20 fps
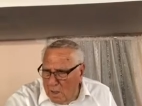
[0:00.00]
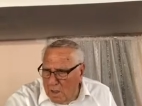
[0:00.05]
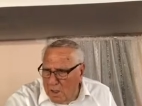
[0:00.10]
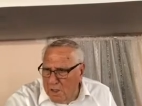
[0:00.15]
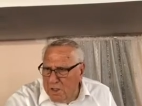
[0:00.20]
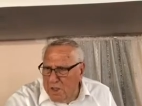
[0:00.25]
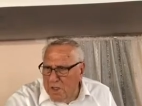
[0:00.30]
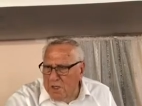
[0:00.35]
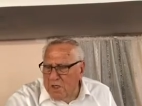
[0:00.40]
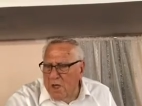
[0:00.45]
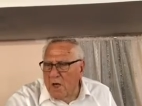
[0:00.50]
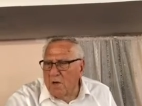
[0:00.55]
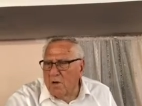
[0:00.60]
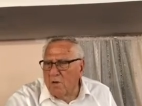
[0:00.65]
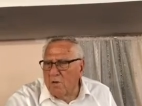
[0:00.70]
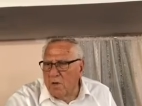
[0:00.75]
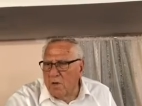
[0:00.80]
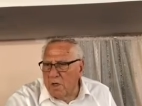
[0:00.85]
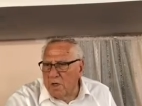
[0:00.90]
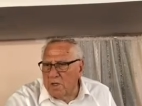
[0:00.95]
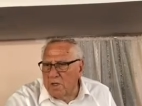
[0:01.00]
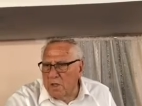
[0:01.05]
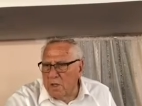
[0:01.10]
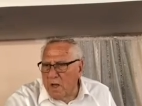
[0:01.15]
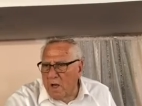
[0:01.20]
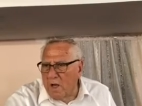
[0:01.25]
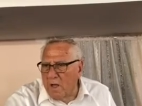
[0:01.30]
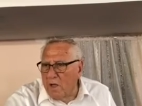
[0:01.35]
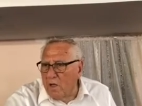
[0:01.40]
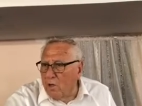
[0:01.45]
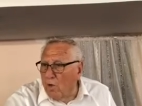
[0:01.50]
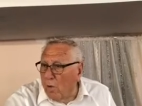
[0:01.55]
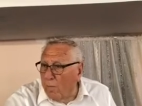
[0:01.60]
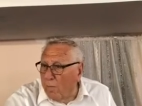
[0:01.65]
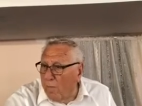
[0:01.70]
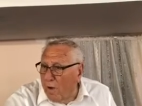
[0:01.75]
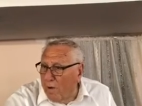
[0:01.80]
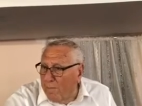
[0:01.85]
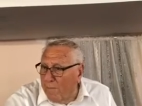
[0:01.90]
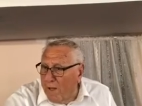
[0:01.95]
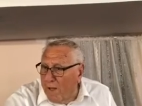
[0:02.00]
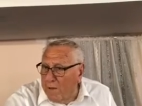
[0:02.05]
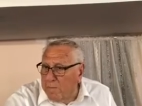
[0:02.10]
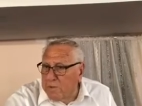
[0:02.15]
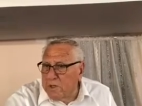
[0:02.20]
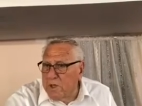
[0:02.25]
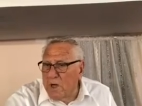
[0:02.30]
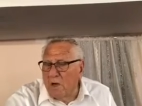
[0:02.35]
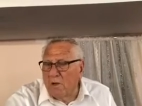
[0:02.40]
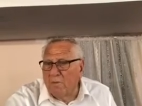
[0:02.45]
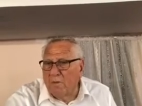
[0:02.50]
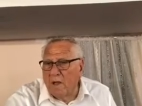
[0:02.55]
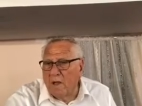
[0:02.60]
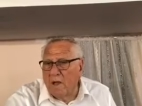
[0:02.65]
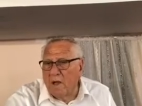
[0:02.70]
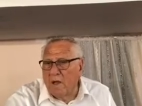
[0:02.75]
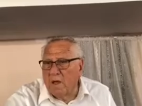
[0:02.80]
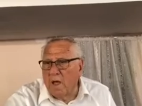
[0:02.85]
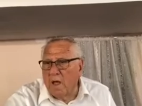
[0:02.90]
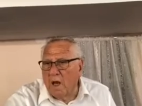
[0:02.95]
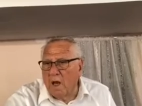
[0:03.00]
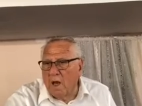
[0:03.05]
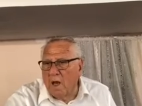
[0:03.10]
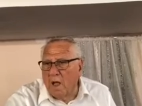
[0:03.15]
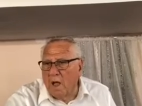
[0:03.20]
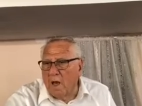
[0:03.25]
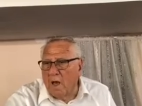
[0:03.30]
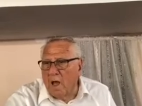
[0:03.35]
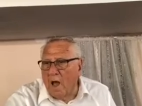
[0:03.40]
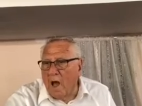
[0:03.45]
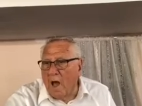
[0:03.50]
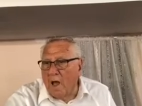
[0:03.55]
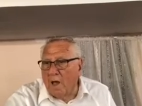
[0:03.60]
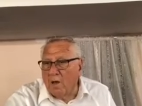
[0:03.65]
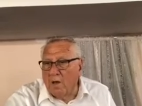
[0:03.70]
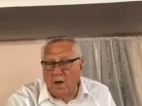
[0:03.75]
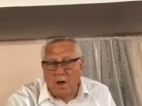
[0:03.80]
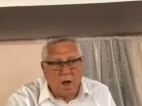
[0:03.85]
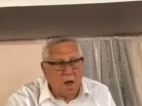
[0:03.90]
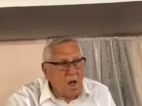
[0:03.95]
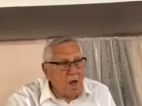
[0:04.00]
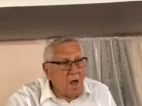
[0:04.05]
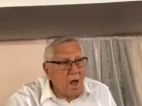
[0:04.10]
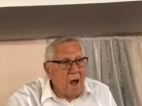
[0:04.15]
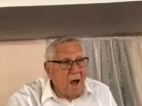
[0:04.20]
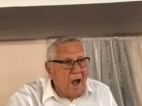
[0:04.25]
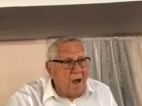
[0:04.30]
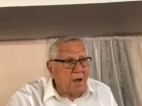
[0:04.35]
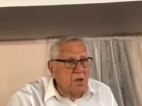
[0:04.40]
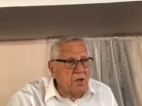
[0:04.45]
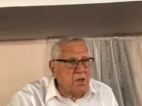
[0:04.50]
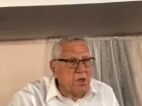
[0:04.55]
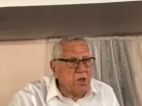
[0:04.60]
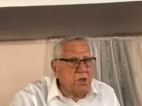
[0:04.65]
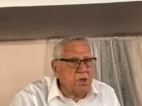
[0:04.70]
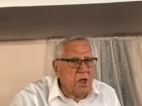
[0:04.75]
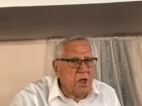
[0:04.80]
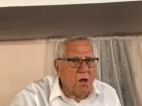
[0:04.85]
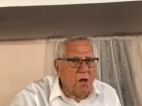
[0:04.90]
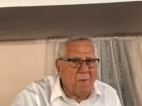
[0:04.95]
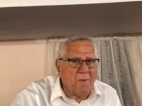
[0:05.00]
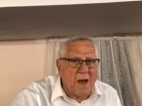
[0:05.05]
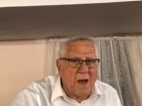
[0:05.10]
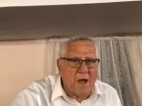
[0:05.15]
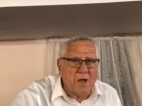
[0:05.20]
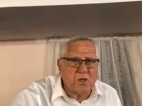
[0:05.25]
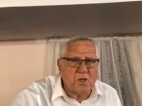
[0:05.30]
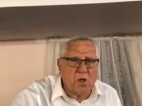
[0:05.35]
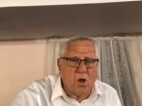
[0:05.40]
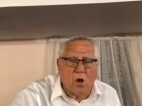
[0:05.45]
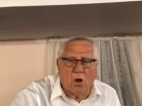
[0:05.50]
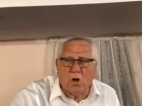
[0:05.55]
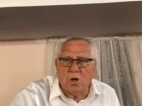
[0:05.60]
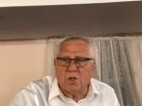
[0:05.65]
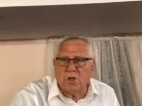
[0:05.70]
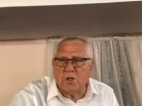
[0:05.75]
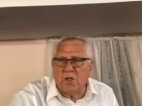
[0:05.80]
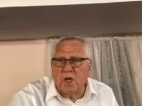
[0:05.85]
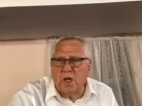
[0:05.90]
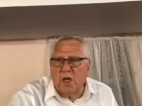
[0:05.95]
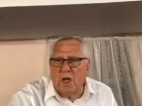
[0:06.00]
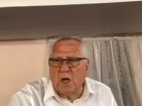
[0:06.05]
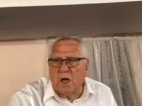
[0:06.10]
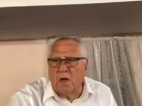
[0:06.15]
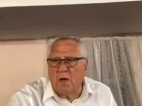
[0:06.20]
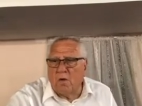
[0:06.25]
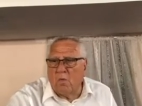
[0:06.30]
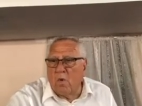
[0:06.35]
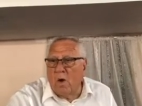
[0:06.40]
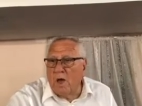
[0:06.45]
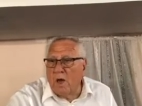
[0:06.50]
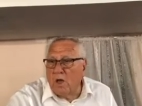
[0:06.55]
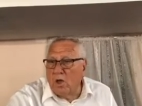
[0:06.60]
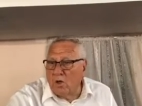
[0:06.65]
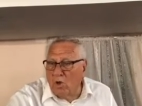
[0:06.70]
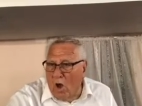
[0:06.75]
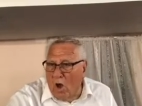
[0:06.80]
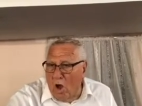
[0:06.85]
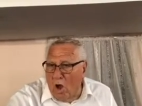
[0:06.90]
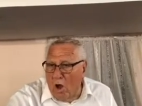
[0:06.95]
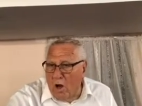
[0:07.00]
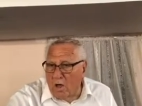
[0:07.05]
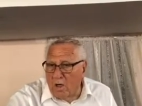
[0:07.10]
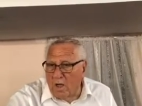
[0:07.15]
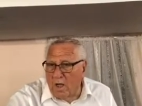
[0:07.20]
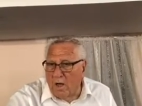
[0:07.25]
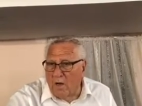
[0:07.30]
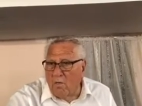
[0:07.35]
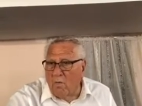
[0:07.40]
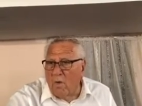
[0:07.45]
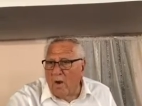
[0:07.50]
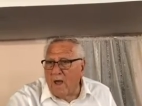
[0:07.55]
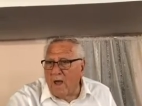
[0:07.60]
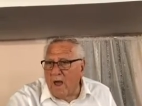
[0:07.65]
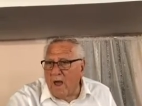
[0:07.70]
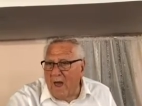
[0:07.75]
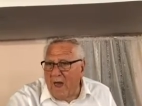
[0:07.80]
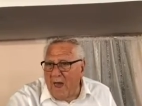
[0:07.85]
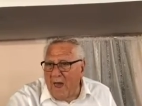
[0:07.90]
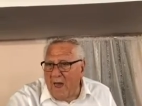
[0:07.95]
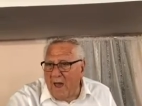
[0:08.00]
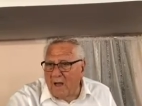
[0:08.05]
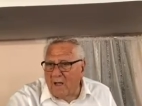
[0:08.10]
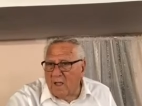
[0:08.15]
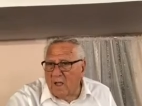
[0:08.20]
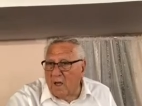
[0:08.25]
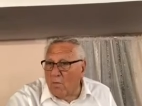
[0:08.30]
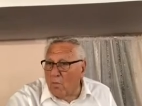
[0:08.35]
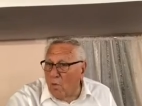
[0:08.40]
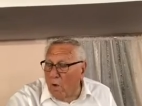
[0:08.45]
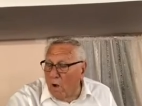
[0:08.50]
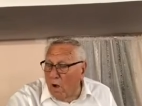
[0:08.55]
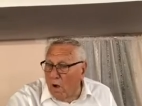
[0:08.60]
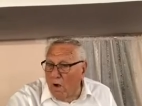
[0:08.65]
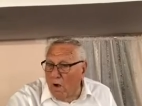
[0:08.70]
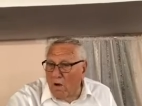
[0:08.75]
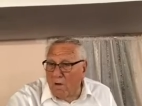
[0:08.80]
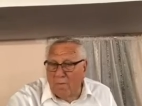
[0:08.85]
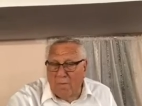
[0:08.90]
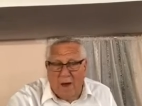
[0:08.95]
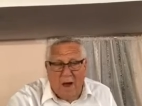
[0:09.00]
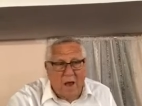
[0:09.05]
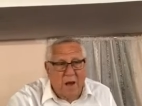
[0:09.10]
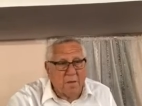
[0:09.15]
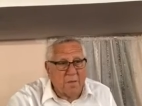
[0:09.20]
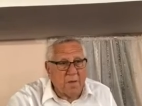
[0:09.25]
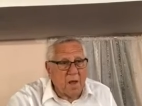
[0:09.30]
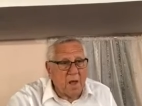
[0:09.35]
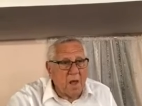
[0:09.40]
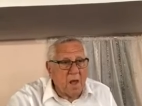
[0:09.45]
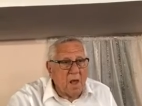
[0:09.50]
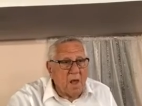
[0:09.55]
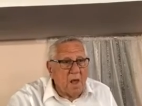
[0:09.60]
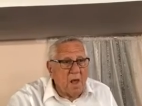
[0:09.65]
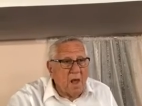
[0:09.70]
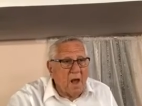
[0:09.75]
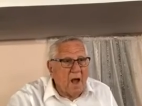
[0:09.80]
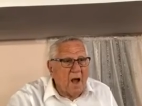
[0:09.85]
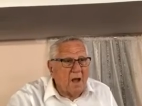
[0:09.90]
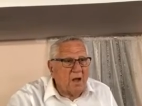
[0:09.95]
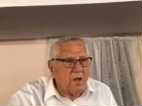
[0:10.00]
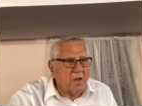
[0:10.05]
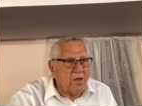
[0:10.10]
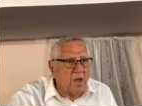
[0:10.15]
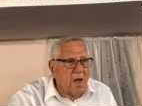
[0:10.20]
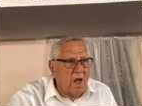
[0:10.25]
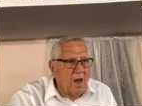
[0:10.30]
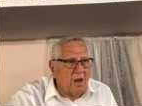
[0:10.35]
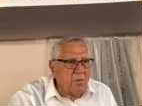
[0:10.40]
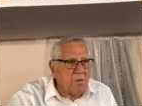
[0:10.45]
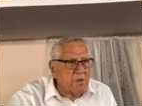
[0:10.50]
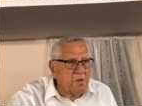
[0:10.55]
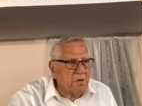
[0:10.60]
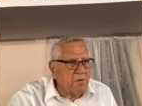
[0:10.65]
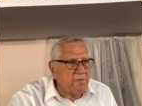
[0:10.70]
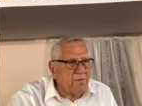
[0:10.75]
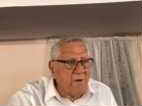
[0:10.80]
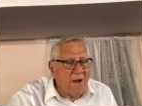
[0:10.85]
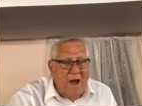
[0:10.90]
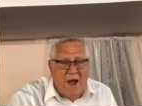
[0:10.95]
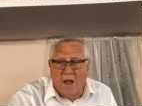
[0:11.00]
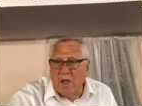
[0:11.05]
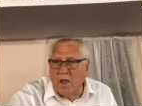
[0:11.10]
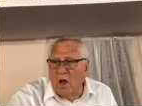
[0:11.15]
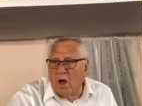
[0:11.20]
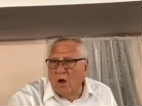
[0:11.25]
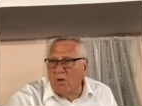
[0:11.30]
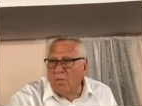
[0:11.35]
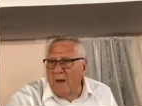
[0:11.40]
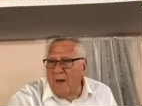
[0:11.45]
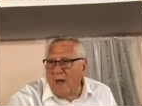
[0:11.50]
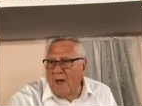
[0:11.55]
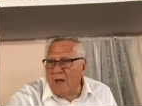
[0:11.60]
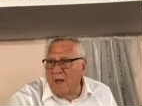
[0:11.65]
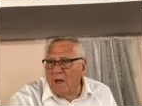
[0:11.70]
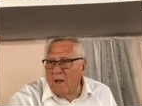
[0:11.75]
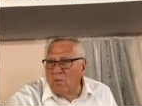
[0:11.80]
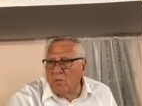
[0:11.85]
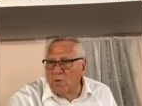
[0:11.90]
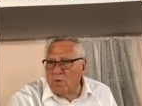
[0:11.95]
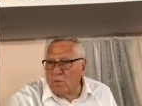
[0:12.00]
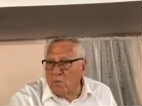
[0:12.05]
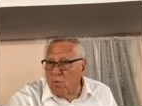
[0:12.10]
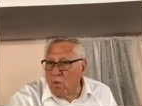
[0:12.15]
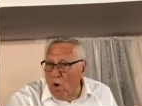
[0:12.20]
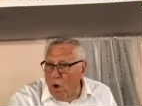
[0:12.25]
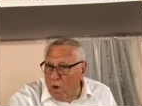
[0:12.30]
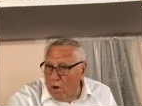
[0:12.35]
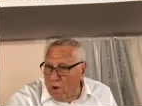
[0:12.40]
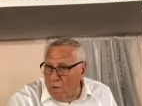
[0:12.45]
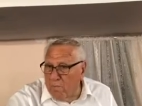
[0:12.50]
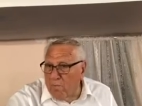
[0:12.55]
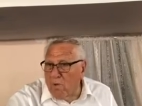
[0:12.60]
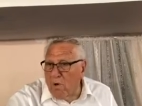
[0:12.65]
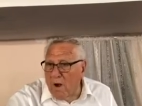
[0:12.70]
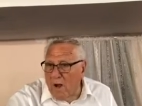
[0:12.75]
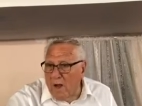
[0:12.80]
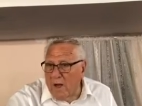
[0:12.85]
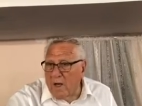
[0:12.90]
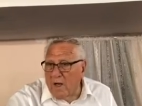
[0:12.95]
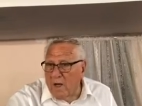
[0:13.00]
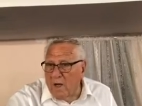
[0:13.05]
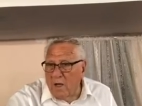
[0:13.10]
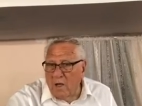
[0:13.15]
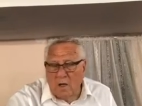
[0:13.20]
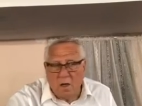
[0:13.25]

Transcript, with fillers: he says, I do this, and I, he told him all about himself. I, he, and, and I could, I could just tell by his courtesy and the way he talked and the way he acted and all about him, I could tell he was a fine young man that was brought up right.